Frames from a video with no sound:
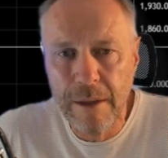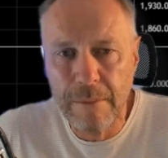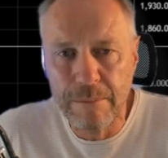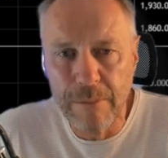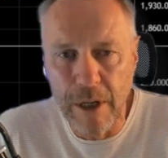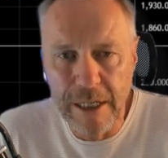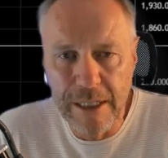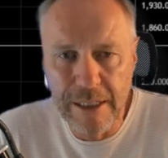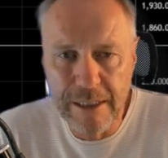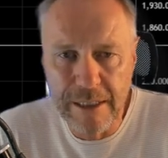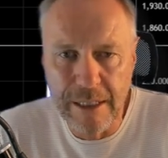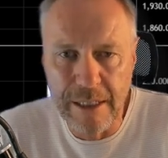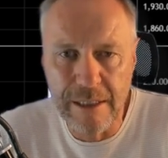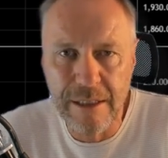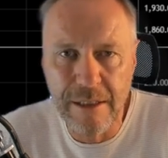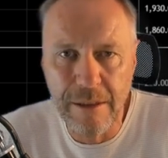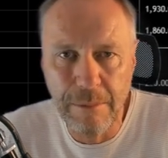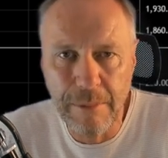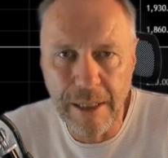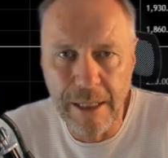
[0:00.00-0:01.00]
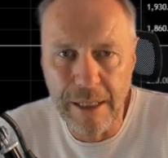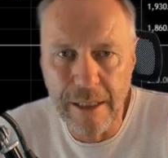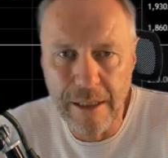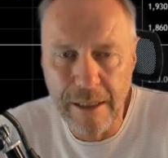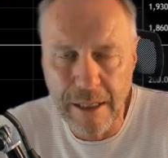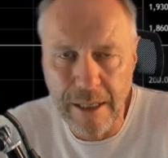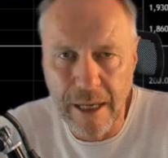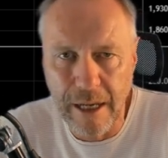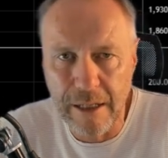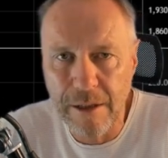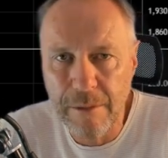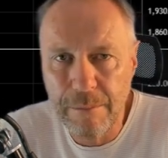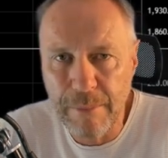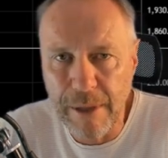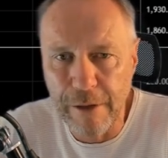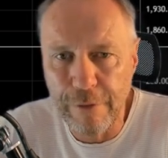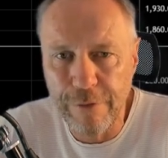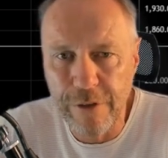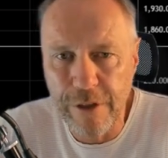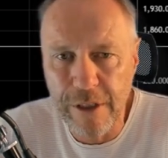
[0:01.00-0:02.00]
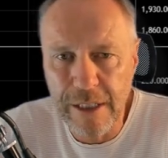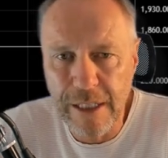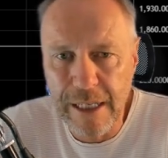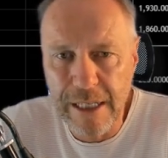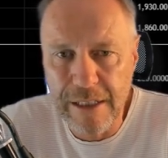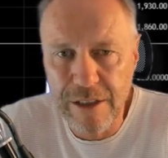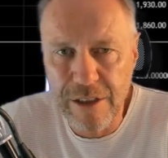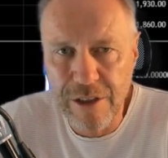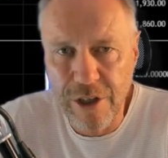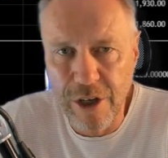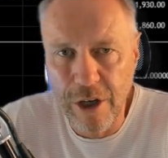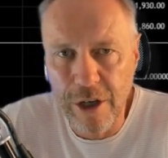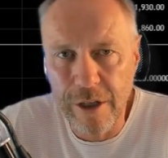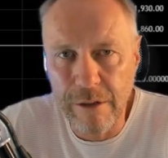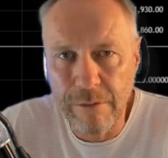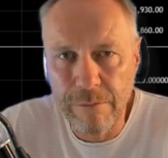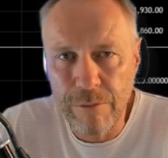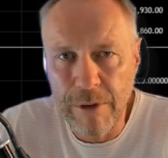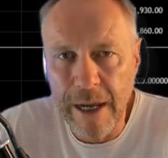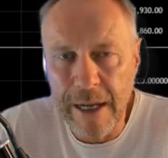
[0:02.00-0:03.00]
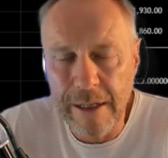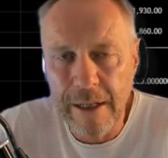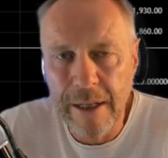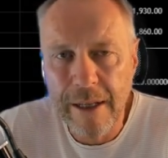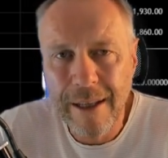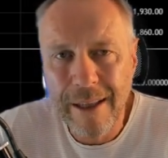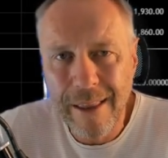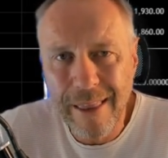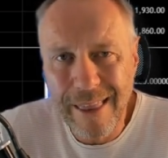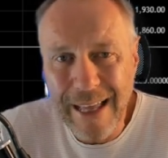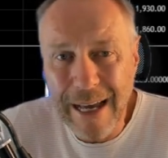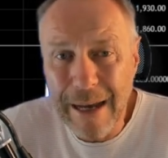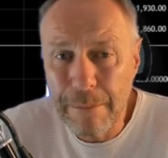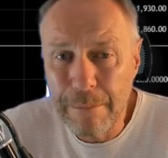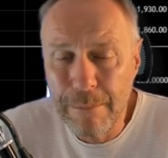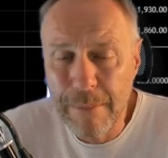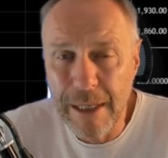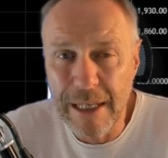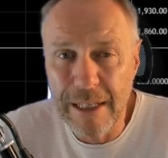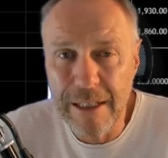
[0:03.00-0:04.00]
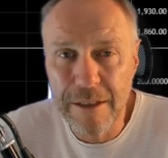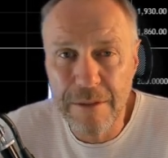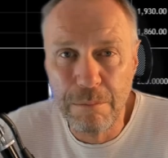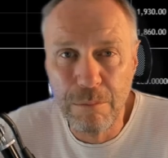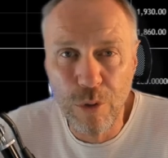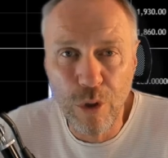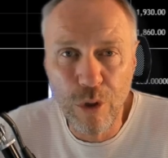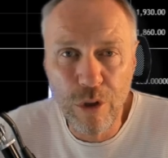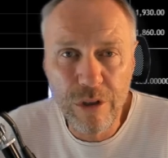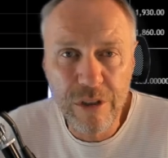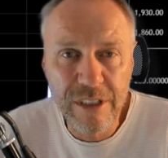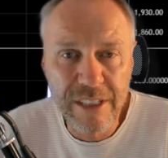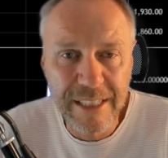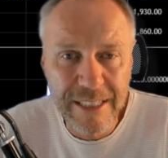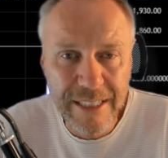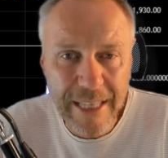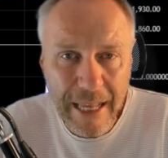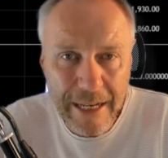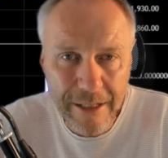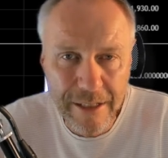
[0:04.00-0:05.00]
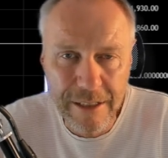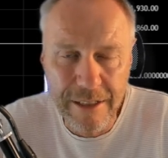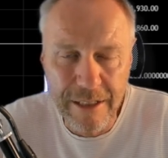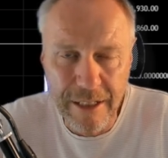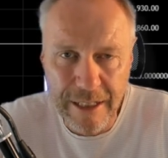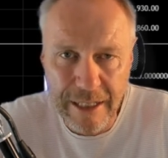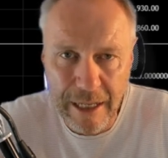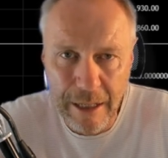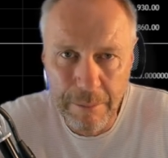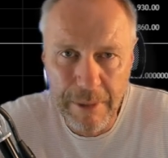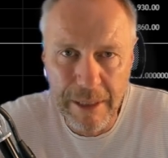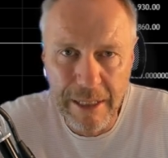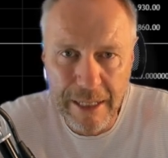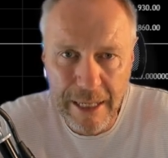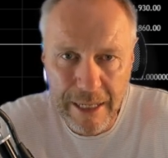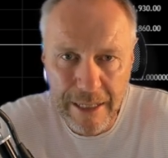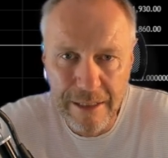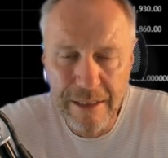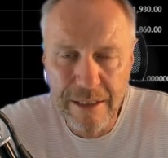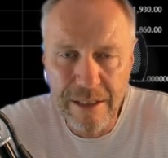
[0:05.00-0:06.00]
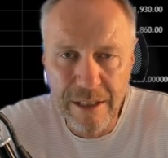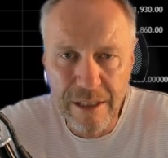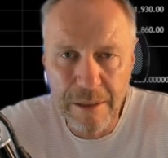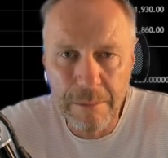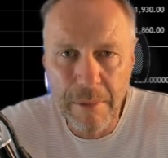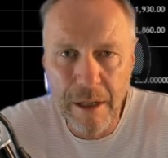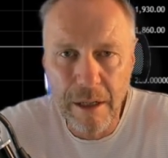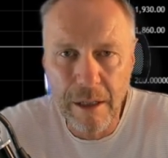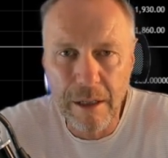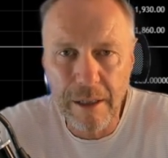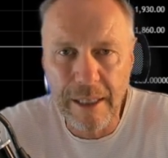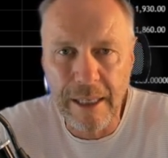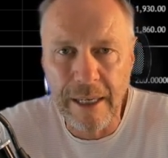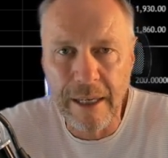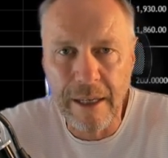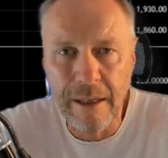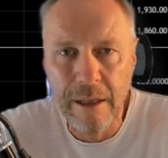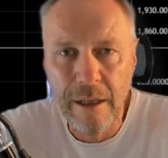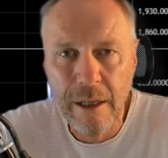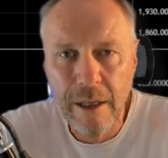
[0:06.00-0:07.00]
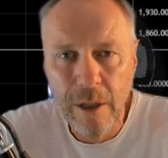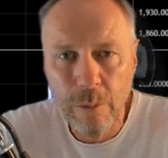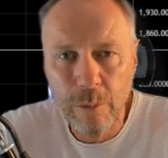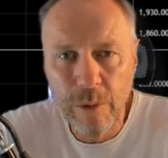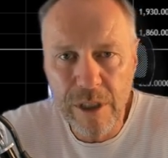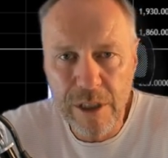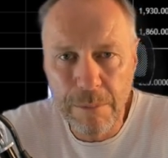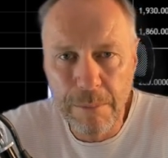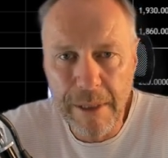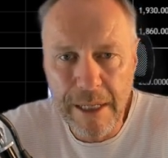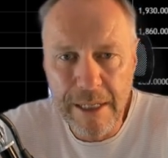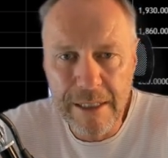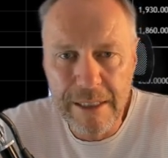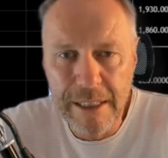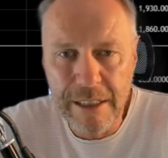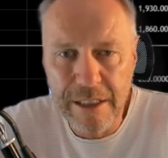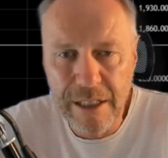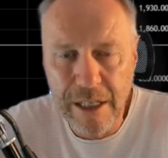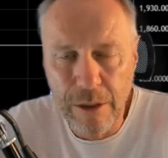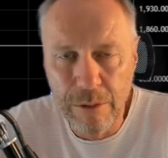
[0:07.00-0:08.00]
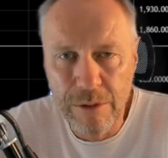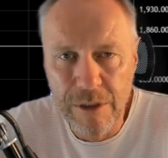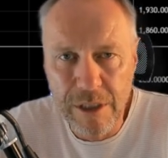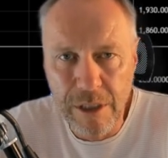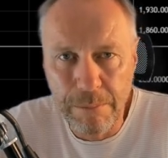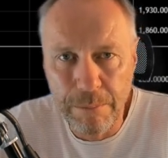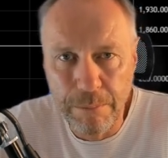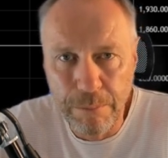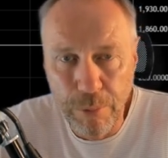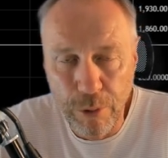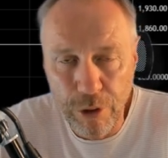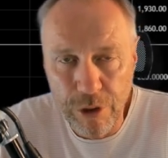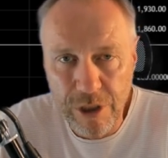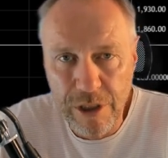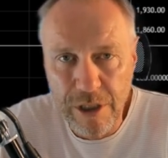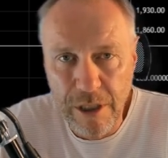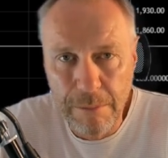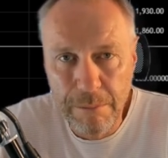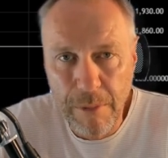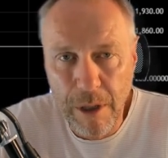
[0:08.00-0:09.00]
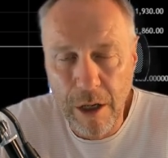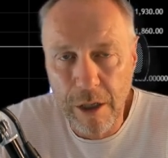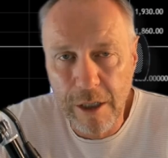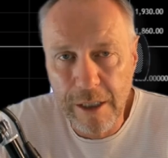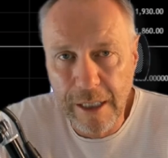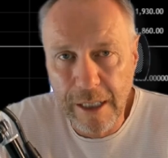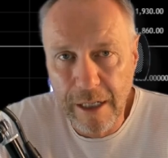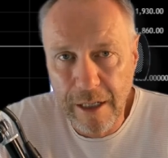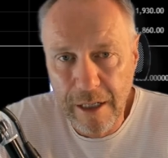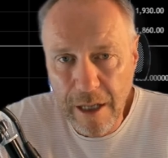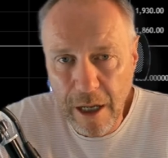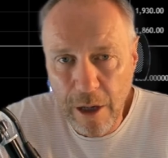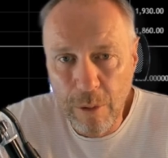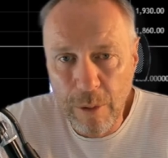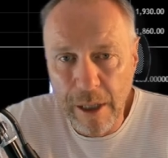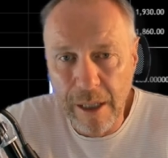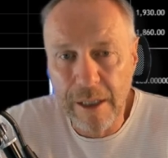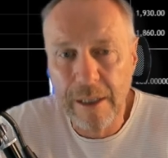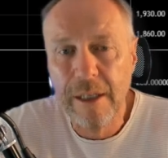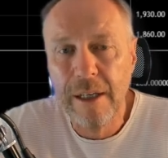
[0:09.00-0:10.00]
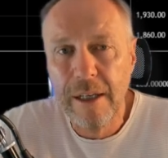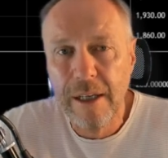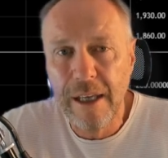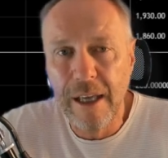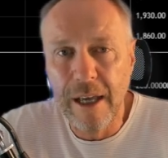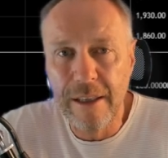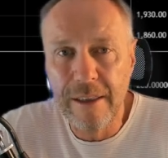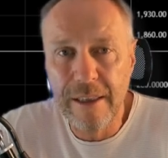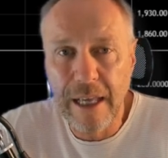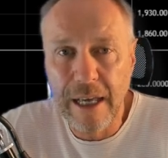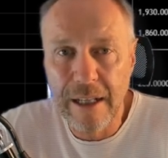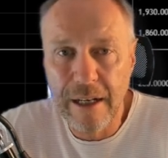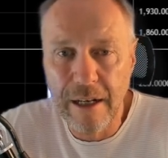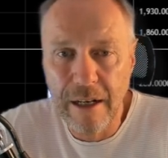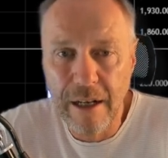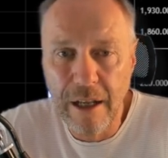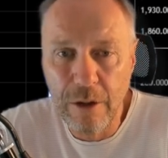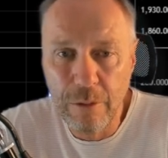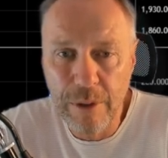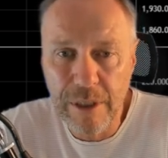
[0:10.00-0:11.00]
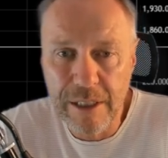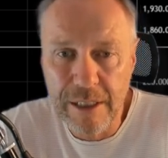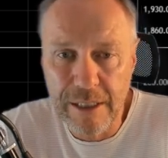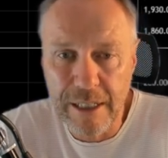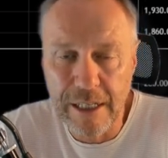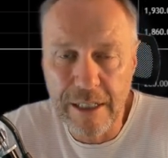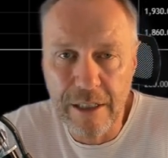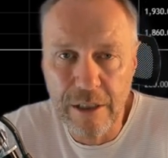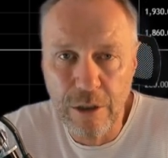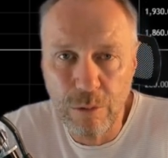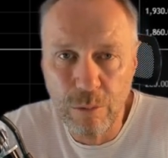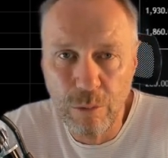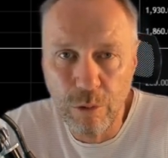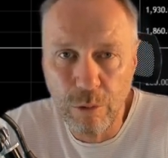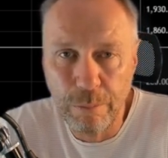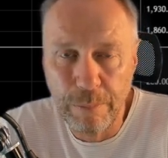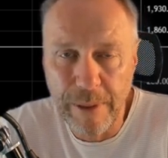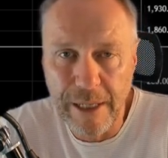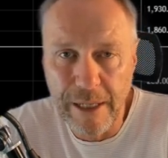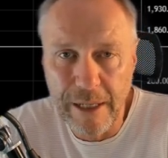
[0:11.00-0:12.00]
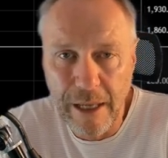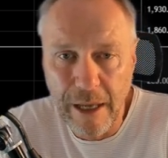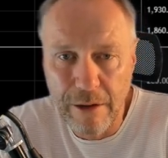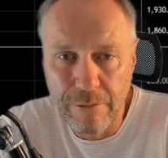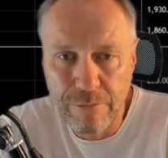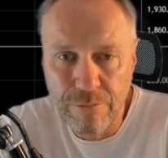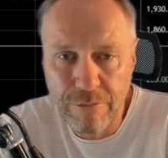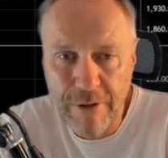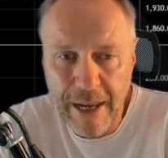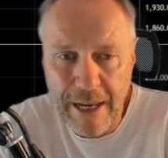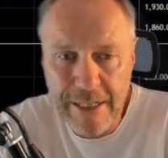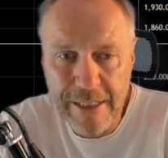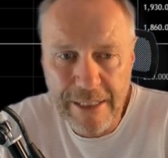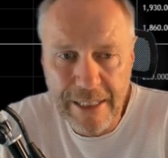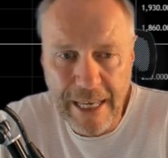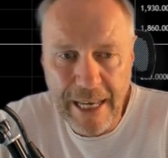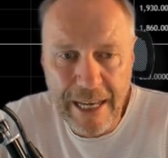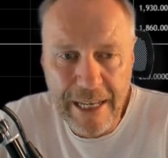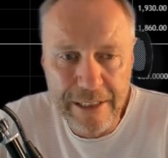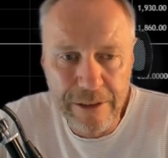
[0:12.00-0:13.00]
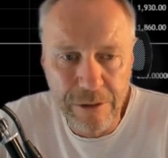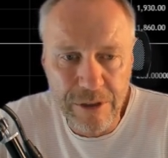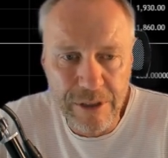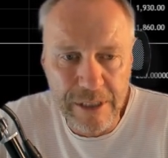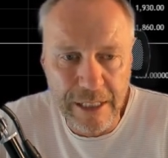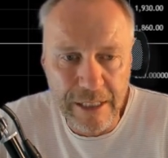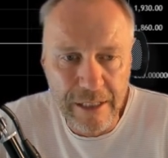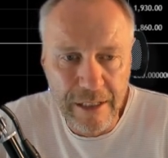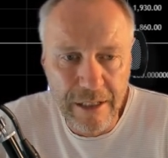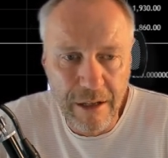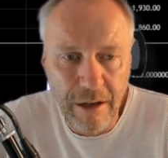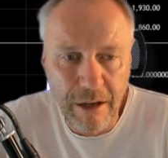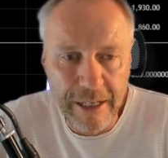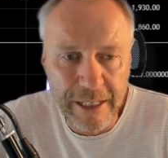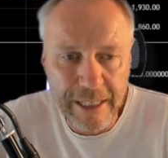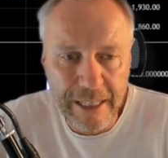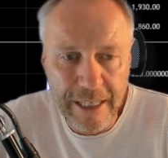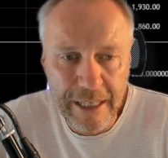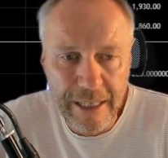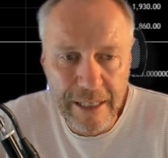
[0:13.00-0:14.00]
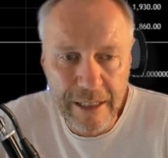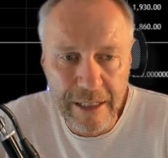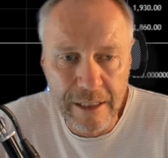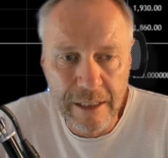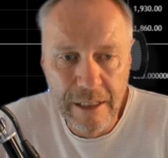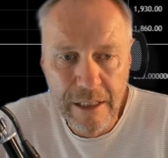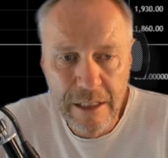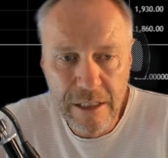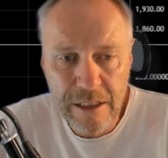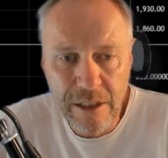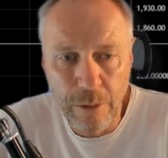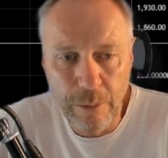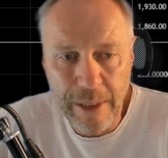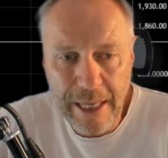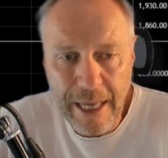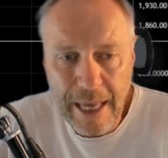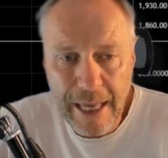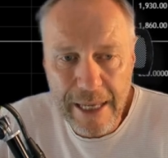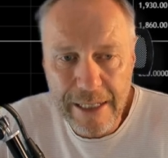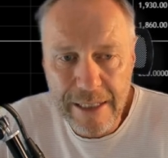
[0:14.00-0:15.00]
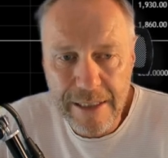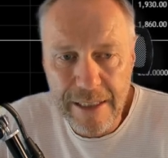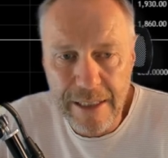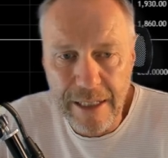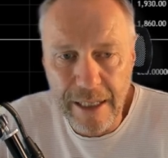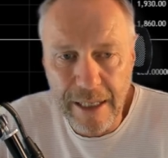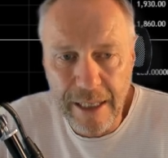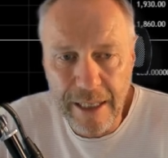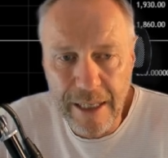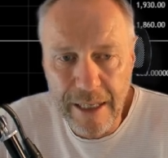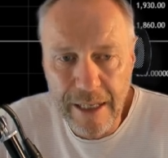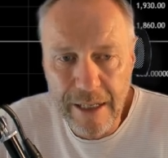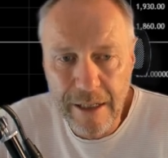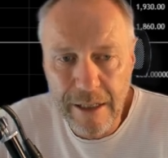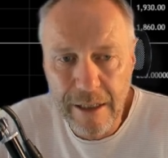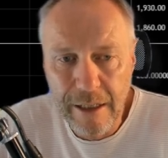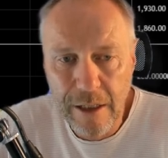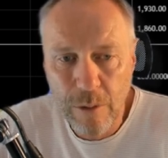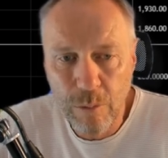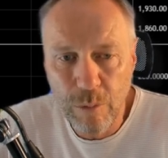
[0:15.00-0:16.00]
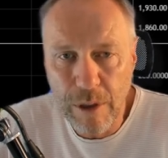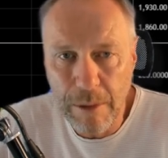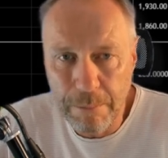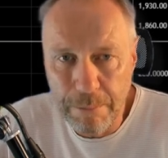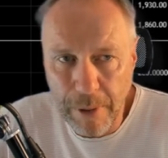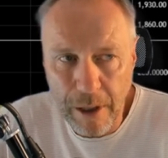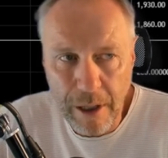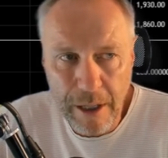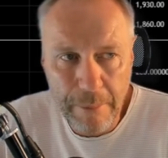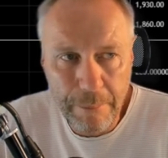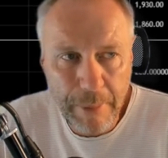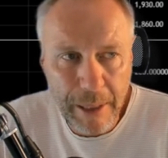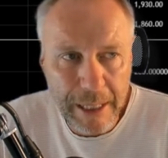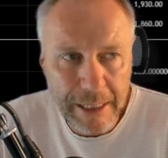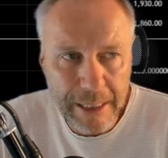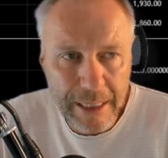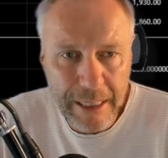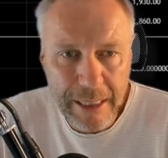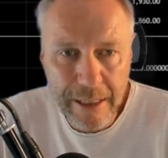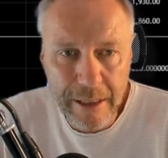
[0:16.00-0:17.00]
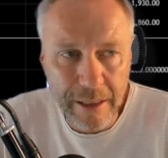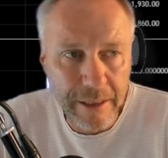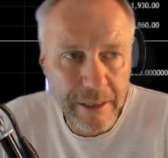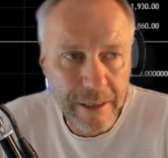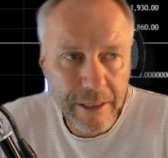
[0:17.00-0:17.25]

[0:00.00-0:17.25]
My system here, the color method, is turning red. That means more sellers are coming into the market, which means it's going to push the market lower. And that lower signal will be a red candlestick like here. So we exit here, we buy back here.